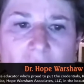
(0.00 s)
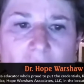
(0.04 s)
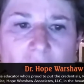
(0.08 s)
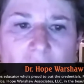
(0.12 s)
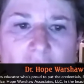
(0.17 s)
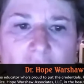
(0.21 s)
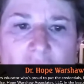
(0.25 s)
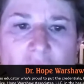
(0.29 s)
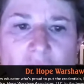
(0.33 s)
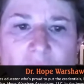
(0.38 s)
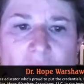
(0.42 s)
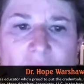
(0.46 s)
to
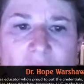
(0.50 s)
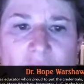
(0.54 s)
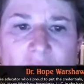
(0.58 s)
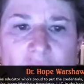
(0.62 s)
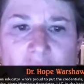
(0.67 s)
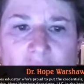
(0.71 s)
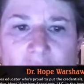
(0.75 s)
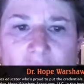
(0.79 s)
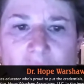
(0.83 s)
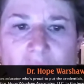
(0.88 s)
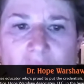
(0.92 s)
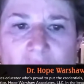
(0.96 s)

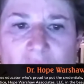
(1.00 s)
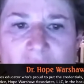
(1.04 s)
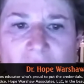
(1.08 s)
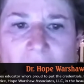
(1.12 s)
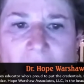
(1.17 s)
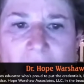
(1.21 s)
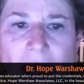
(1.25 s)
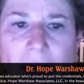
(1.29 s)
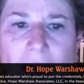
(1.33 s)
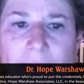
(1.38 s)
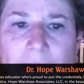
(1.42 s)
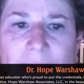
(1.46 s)
reduce
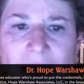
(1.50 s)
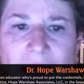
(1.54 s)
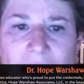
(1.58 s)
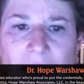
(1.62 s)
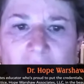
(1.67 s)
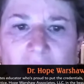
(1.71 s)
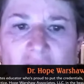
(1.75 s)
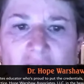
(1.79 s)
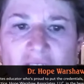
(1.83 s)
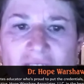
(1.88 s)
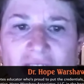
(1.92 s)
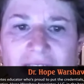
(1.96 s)
and
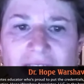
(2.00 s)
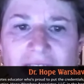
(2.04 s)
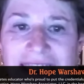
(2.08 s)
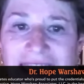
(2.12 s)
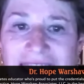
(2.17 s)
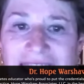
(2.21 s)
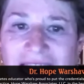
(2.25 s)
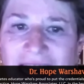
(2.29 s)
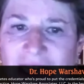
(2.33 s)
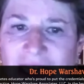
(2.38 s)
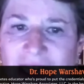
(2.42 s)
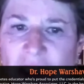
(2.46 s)
manage the
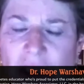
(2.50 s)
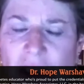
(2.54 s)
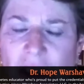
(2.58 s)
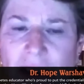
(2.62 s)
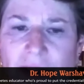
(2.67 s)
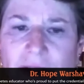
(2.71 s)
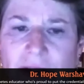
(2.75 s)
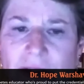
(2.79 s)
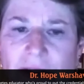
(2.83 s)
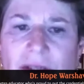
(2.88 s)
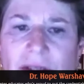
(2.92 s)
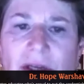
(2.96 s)

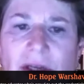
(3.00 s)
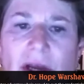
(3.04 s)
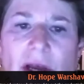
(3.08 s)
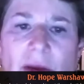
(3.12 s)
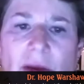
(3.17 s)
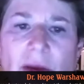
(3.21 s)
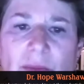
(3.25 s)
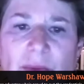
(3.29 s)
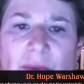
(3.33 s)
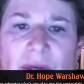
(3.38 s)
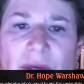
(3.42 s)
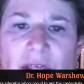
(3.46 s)
tensions
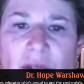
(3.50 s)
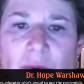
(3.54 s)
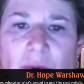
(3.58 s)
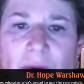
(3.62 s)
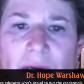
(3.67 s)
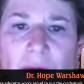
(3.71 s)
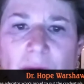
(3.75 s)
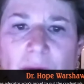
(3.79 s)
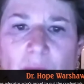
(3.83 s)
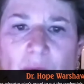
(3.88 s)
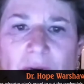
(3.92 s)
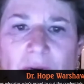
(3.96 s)
between
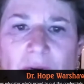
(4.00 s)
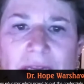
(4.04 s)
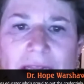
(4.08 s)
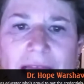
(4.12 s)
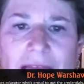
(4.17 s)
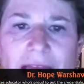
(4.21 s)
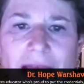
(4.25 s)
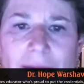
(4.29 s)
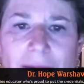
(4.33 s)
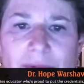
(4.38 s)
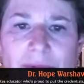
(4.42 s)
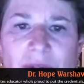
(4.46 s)

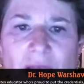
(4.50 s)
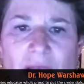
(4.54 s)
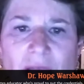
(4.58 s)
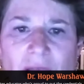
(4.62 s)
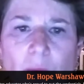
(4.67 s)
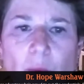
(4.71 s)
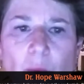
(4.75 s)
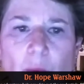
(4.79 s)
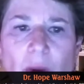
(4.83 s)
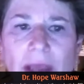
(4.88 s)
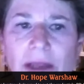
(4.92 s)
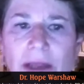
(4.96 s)
relapse and
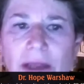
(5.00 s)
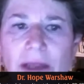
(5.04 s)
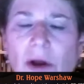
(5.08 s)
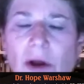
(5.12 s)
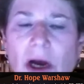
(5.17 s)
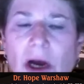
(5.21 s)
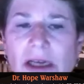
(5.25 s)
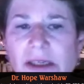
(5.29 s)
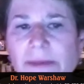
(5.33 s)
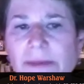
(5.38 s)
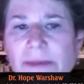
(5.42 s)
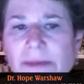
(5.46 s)
weight loss
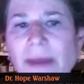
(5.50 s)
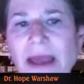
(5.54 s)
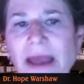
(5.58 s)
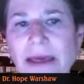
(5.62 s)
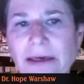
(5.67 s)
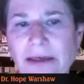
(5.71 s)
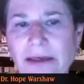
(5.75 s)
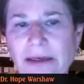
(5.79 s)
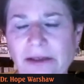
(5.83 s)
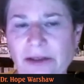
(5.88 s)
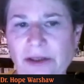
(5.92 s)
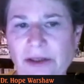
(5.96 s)

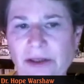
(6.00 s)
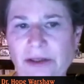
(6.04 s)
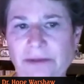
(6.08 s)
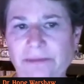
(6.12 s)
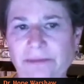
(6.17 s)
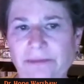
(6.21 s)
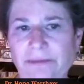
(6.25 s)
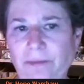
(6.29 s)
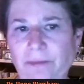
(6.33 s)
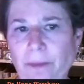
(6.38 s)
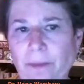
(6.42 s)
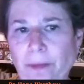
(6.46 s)
maintenance.
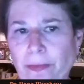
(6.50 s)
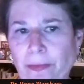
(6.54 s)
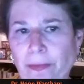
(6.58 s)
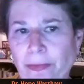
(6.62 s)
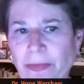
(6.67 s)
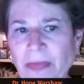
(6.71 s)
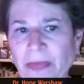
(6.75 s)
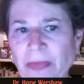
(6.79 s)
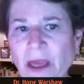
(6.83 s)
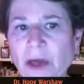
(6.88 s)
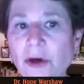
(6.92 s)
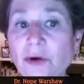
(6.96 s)

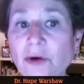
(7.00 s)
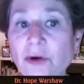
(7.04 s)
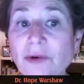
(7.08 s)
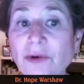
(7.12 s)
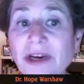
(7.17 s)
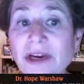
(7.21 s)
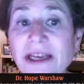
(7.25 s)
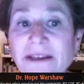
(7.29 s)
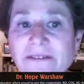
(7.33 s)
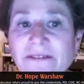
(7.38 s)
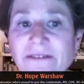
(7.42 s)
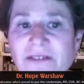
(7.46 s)

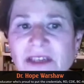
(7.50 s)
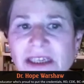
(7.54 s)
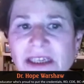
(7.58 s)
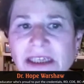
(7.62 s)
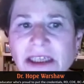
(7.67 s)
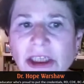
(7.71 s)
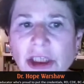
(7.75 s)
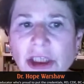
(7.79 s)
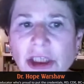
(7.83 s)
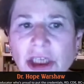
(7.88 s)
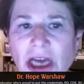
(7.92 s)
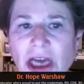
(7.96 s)
Greaves
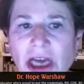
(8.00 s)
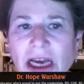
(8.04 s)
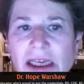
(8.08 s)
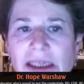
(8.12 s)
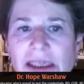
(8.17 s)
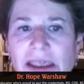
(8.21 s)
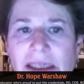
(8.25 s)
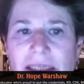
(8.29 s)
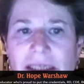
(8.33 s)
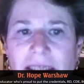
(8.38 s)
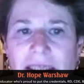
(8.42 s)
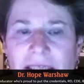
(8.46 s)
suggests
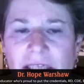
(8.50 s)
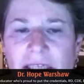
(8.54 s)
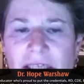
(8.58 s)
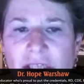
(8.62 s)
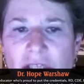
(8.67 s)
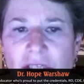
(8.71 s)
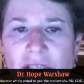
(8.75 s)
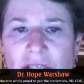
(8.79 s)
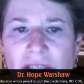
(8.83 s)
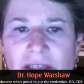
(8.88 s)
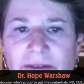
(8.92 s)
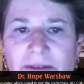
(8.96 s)

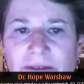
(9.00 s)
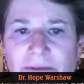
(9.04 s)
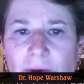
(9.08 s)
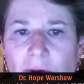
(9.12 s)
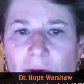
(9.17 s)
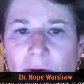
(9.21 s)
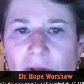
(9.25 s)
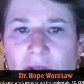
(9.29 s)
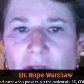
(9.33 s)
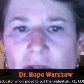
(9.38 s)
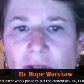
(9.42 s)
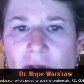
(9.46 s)
clinicians
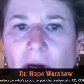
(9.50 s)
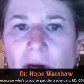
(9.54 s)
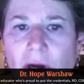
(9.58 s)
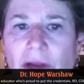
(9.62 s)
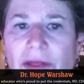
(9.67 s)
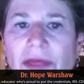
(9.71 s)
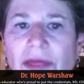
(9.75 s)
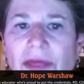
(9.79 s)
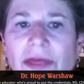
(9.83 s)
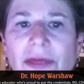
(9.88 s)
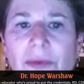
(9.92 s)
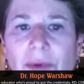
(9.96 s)
focus on
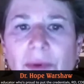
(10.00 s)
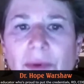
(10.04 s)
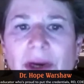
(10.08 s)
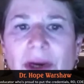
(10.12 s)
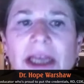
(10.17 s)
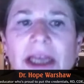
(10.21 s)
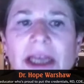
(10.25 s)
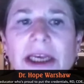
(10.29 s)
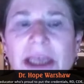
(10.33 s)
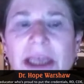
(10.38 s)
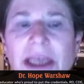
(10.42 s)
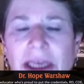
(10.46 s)
3
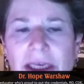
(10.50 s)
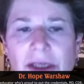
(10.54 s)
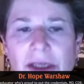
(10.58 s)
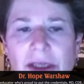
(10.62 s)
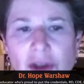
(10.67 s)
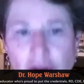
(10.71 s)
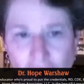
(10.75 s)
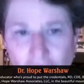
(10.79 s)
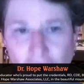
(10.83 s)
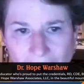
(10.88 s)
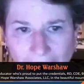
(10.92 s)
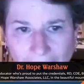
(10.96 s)
key
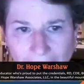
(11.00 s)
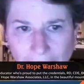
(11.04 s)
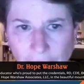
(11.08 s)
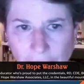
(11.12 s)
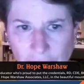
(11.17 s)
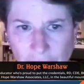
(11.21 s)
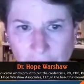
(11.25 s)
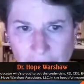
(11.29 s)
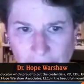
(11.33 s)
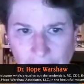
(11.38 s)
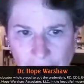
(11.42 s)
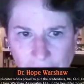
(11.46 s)

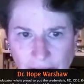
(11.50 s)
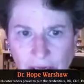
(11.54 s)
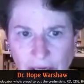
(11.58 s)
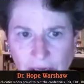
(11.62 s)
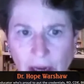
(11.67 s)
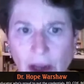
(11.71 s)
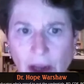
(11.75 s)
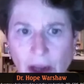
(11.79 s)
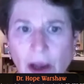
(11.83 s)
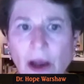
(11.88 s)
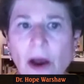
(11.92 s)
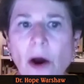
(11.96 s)
strategies.
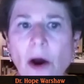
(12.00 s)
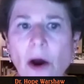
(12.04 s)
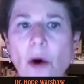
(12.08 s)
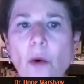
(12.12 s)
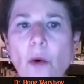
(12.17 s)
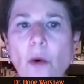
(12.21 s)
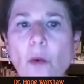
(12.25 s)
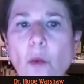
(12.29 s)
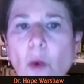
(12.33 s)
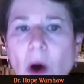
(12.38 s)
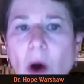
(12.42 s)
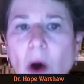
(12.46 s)

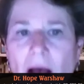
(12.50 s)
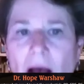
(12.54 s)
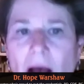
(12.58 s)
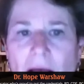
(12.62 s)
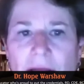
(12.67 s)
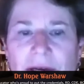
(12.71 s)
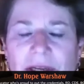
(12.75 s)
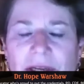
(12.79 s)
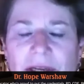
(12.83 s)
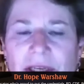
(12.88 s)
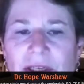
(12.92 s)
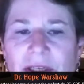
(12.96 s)
One
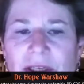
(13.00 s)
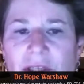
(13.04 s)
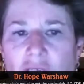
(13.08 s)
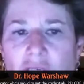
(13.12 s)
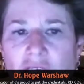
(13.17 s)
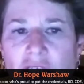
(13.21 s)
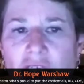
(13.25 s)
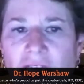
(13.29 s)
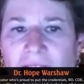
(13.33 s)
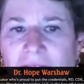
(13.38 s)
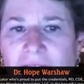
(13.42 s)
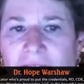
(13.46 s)
is
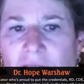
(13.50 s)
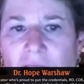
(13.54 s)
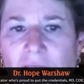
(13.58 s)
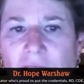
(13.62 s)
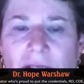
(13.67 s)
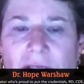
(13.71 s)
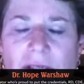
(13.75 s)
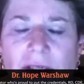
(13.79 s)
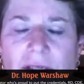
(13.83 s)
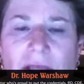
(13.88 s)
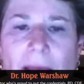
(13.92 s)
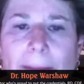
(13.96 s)
changes
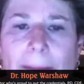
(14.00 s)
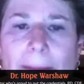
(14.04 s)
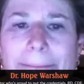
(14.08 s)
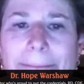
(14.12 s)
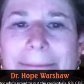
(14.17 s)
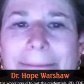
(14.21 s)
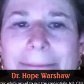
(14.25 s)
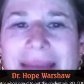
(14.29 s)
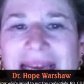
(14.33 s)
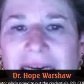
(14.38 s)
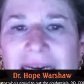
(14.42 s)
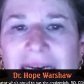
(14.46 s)
that
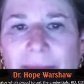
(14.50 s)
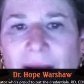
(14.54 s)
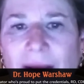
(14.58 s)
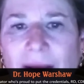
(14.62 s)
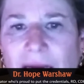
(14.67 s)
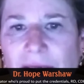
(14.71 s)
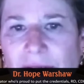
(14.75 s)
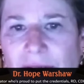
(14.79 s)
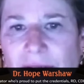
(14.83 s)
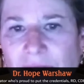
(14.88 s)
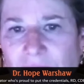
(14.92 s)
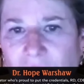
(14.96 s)
minimize
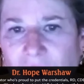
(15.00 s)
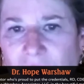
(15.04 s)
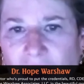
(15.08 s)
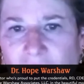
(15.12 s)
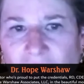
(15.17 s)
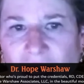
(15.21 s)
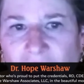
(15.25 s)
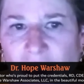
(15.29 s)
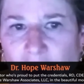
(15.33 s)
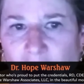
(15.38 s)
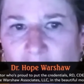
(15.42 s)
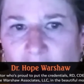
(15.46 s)
the
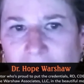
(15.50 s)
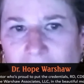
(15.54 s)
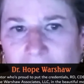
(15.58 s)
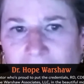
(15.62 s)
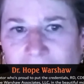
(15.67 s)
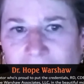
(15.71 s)
tension.